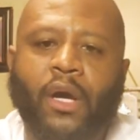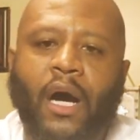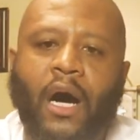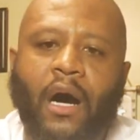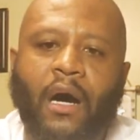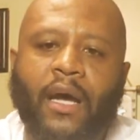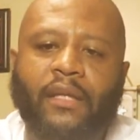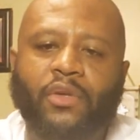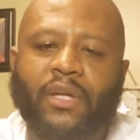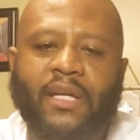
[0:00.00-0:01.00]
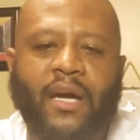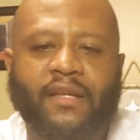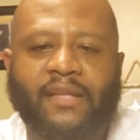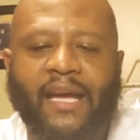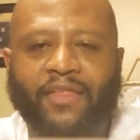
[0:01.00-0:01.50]
Uh, and you need to
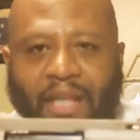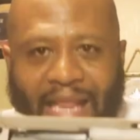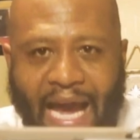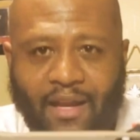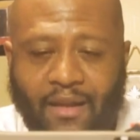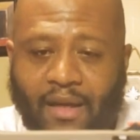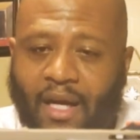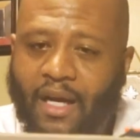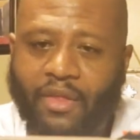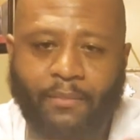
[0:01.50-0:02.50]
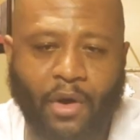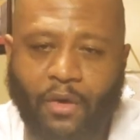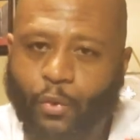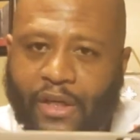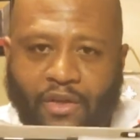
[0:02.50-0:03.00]
understand the lighter the gun, the more
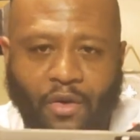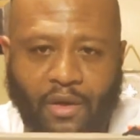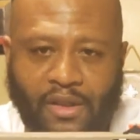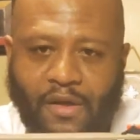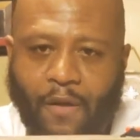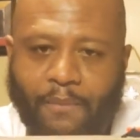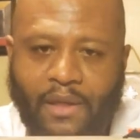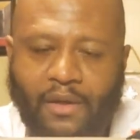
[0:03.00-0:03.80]
the recoil is gonna be.